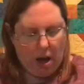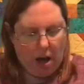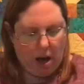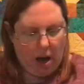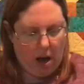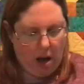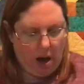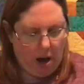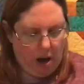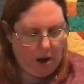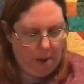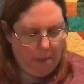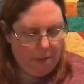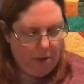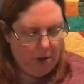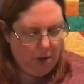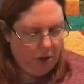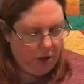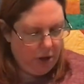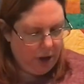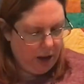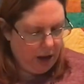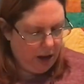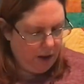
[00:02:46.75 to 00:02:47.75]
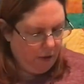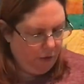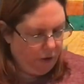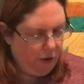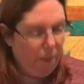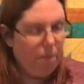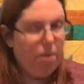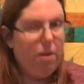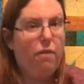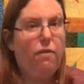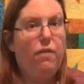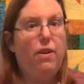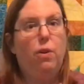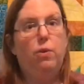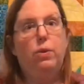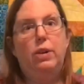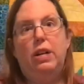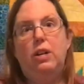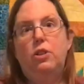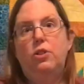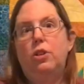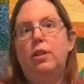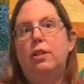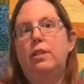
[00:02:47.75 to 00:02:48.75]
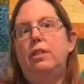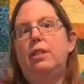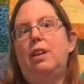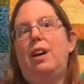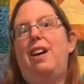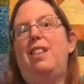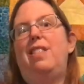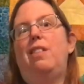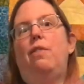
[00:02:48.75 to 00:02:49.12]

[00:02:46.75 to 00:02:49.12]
from the foundations line.